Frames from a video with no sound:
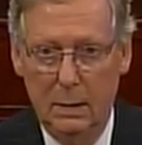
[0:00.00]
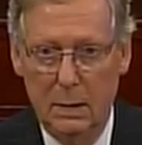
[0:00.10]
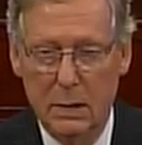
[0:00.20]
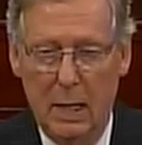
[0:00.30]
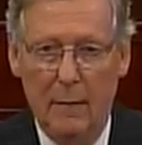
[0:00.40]

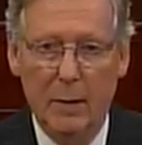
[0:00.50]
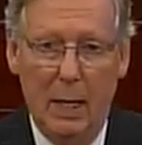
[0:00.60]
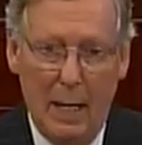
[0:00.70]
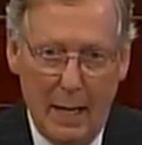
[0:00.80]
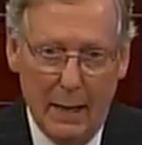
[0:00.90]
It's time
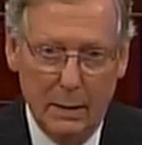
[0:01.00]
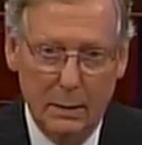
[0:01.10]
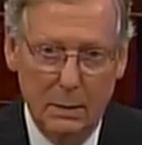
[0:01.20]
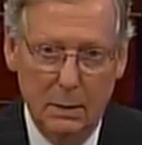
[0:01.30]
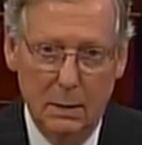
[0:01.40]
to act
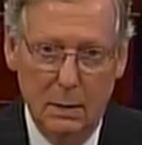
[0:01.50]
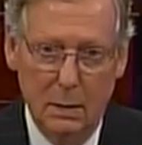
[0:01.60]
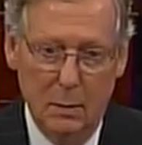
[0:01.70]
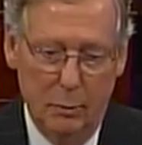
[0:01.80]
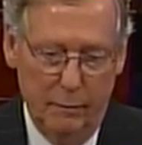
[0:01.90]

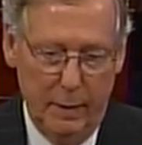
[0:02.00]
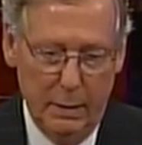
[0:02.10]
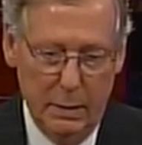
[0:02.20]
to prevent